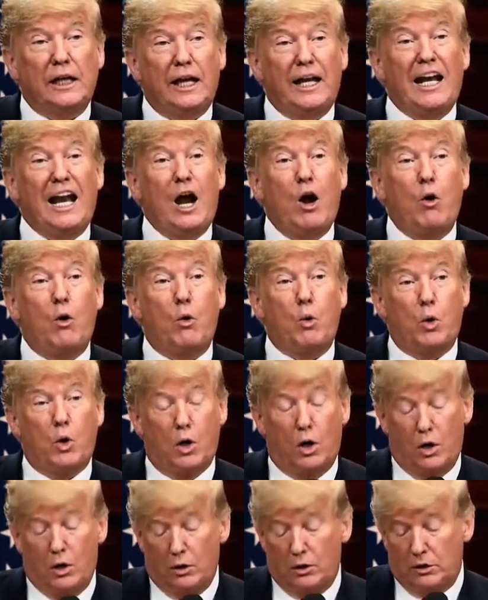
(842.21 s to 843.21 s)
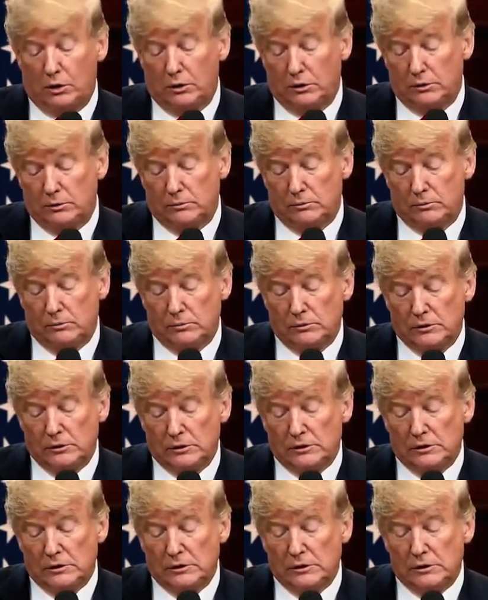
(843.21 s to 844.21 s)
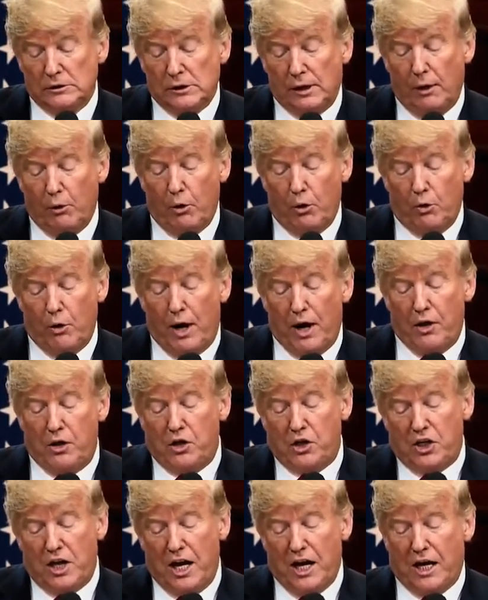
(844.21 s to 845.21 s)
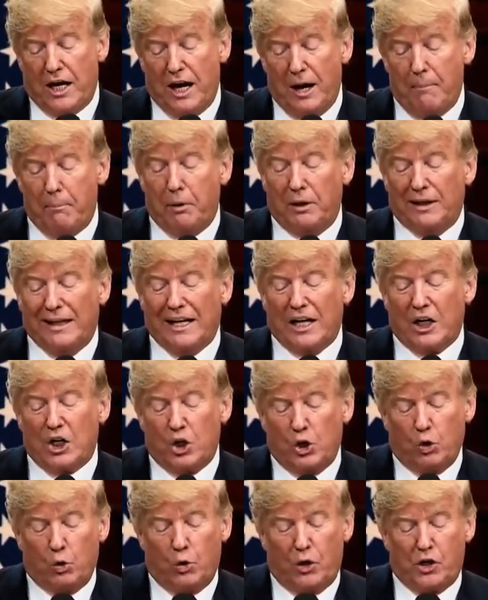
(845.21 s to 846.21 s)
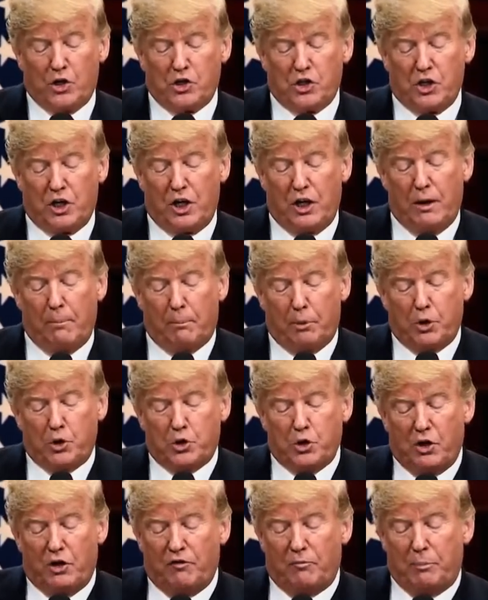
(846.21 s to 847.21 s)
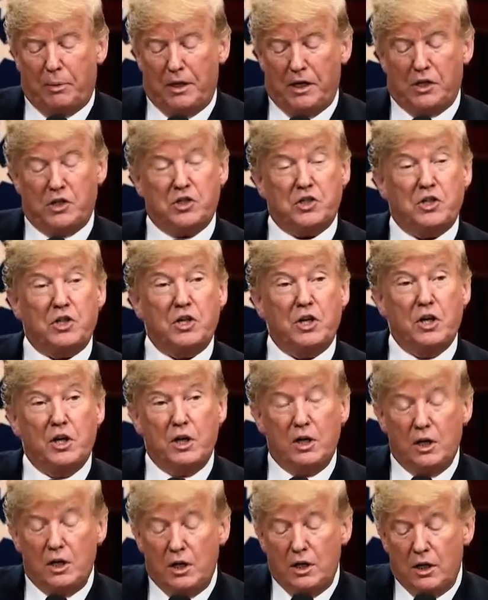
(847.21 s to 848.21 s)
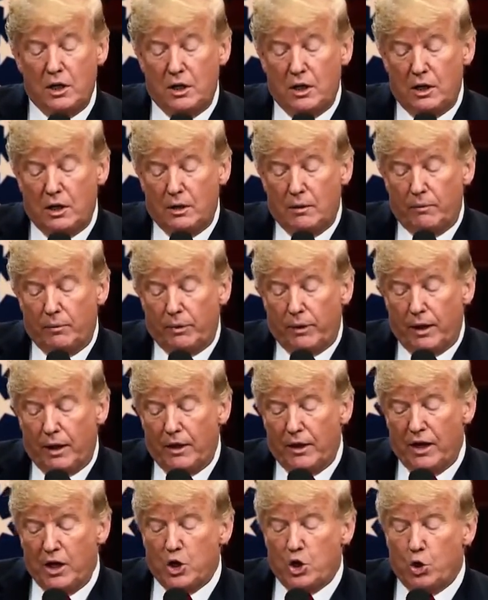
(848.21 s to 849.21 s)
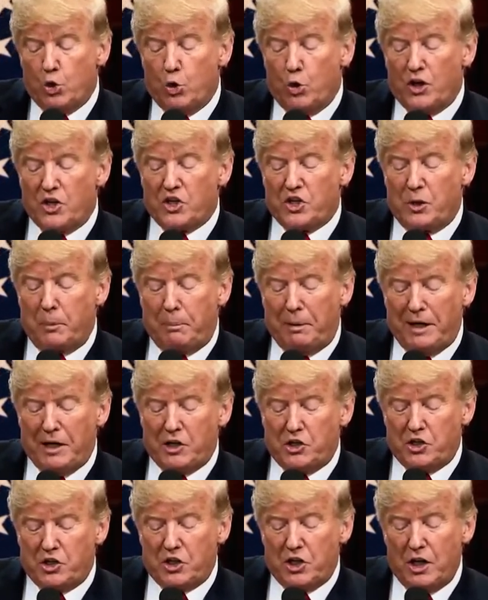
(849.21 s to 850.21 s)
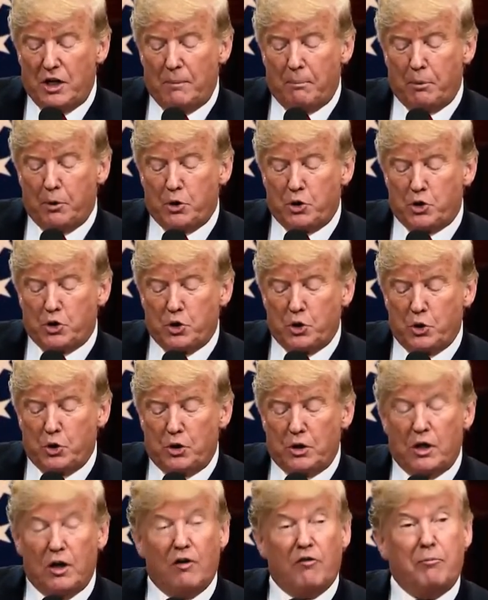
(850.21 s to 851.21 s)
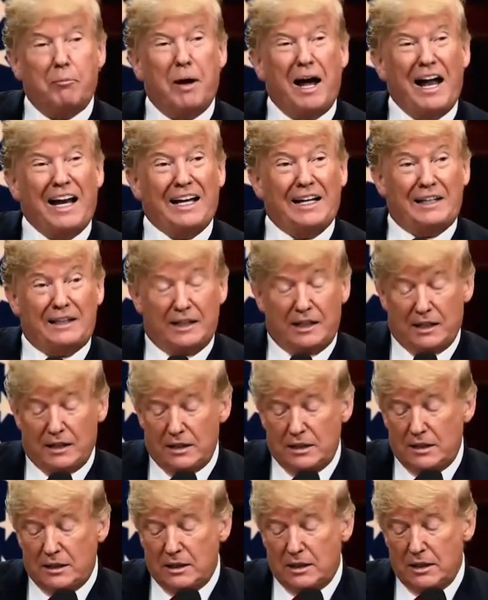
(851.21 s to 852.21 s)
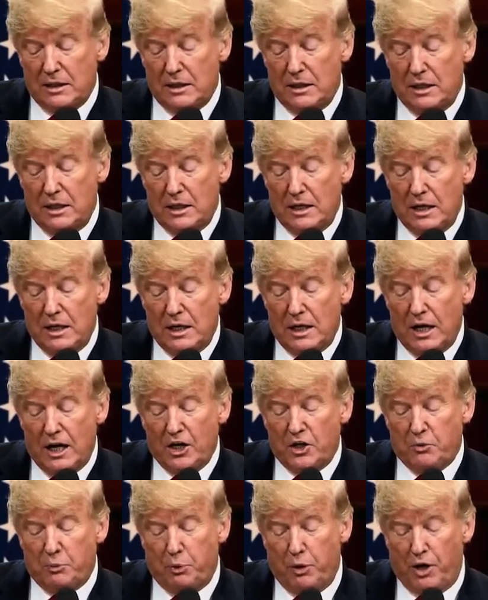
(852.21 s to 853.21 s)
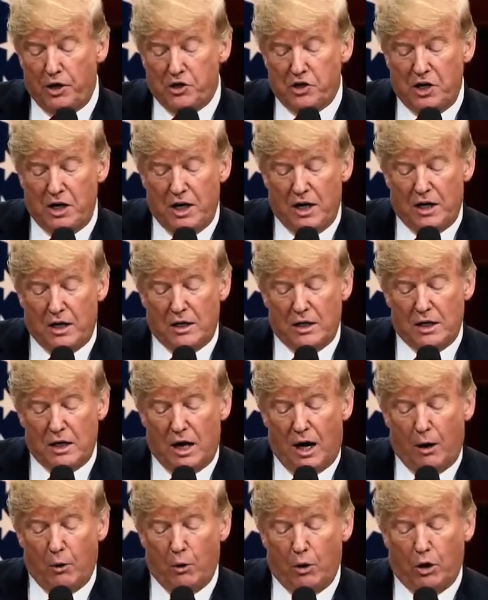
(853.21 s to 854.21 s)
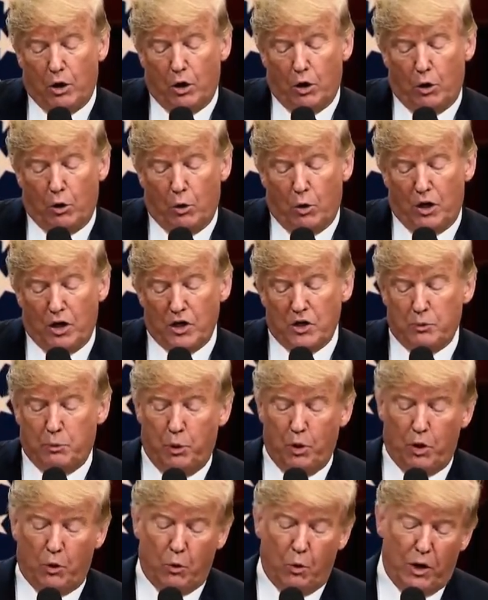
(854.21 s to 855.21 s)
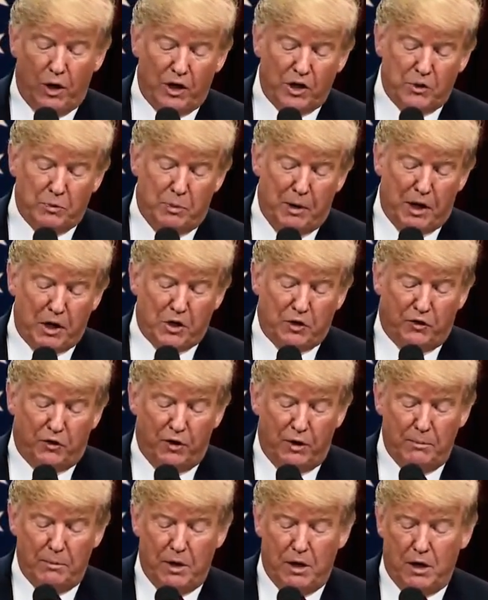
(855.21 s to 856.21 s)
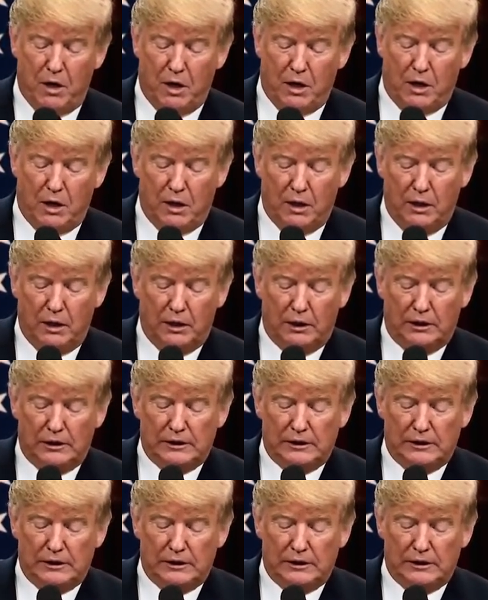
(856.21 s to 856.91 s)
in our world. I would rather take a political risk in pursuit of peace than to risk peace in pursuit of politics. As president, I will always put what is best for America